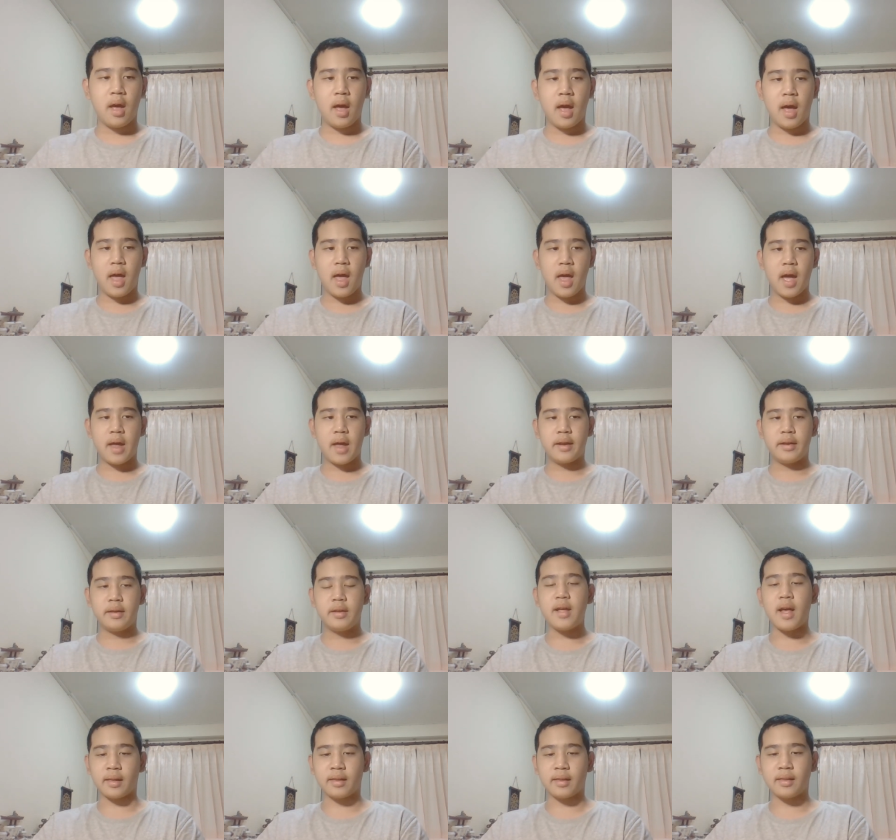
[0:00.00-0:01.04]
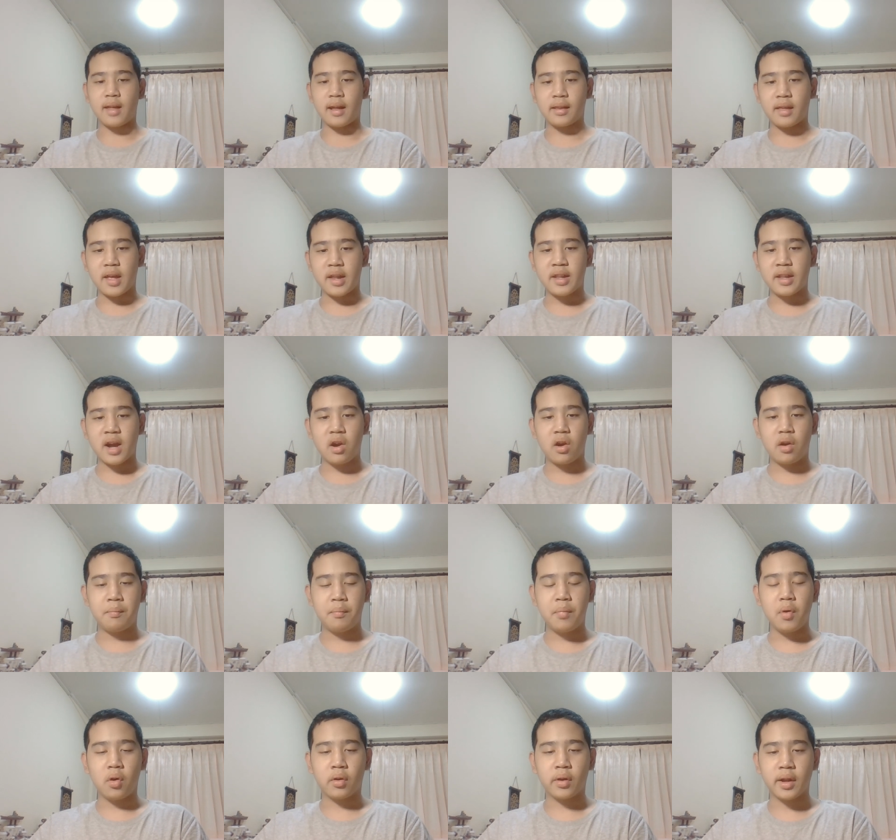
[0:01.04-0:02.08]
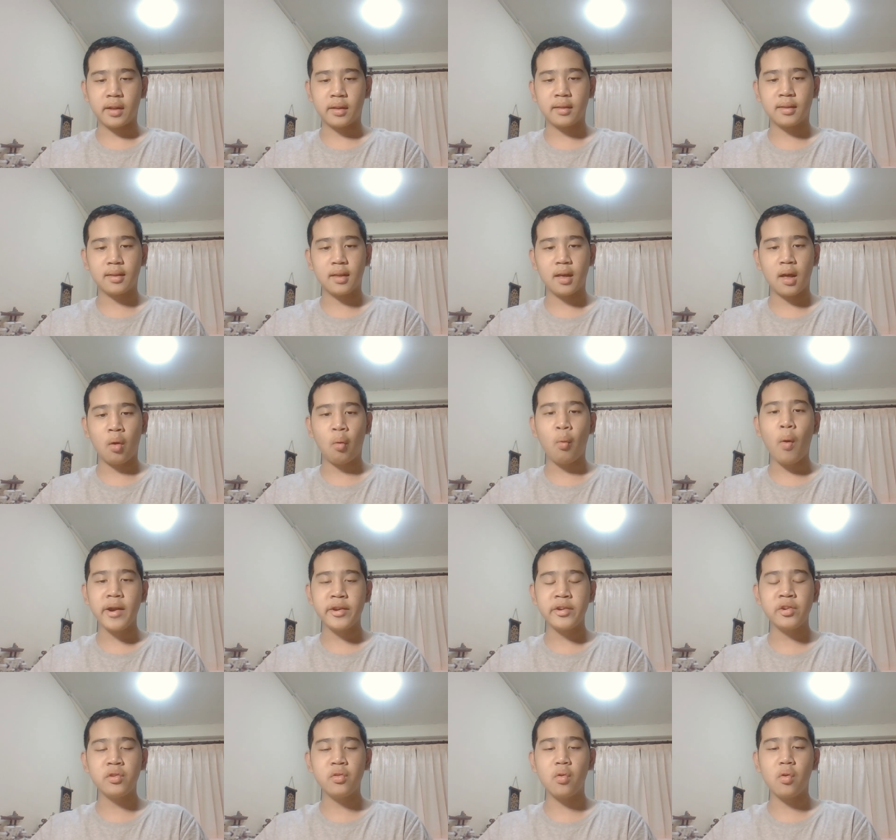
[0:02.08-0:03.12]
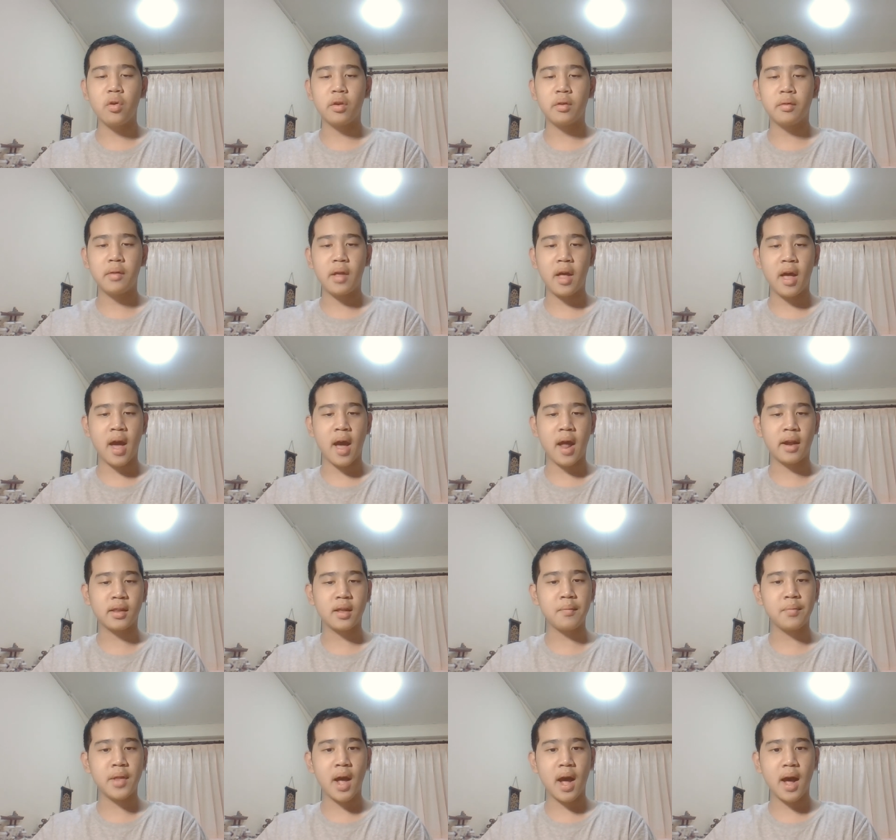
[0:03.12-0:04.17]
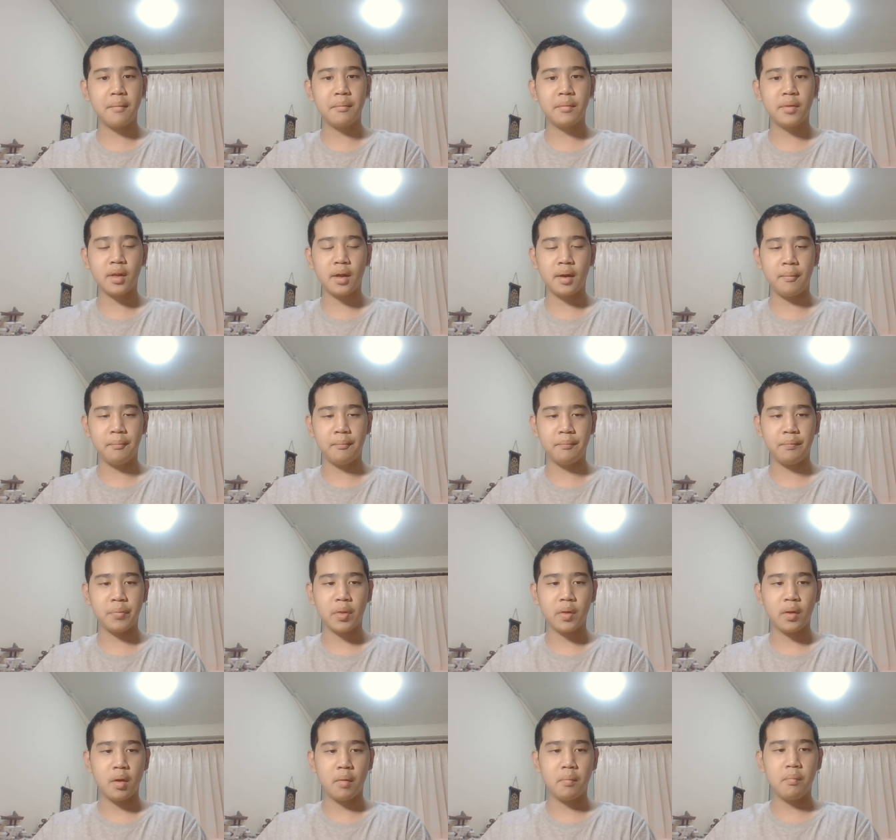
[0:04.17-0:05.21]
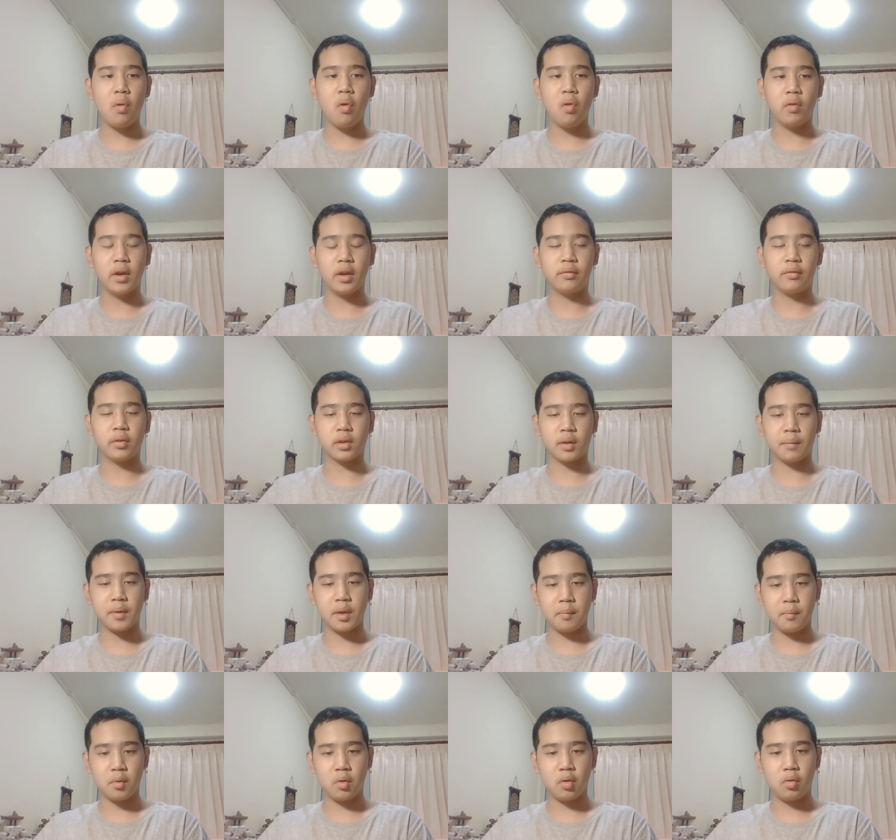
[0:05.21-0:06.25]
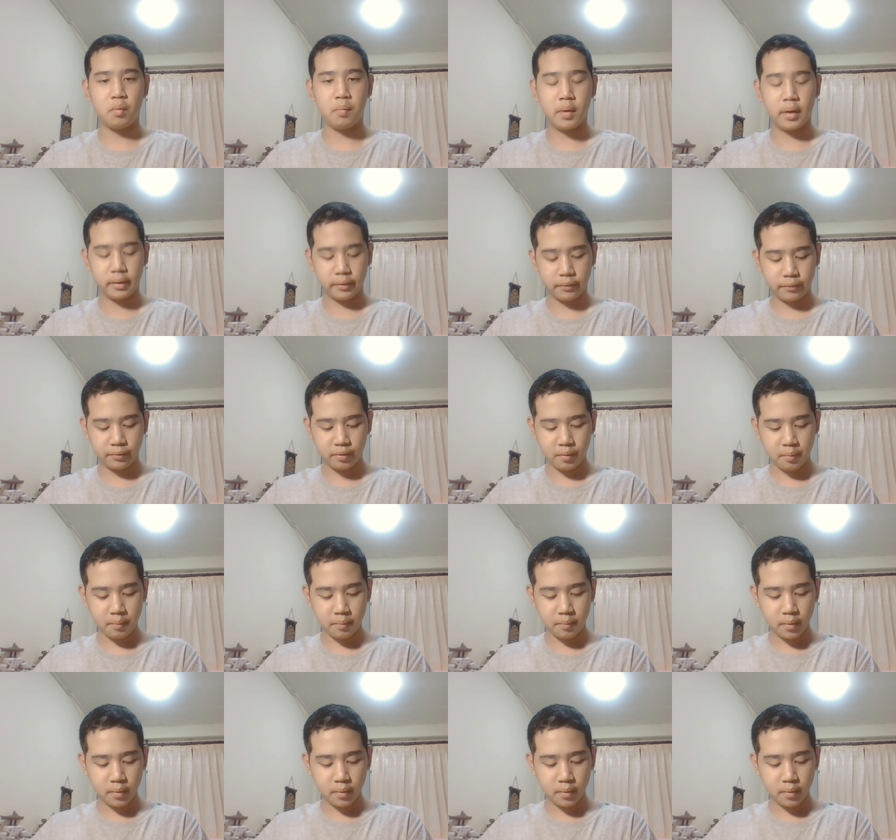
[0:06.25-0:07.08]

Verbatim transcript: And yes, that's the entire book. It's quite short and sometimes um, boring for some people, but for,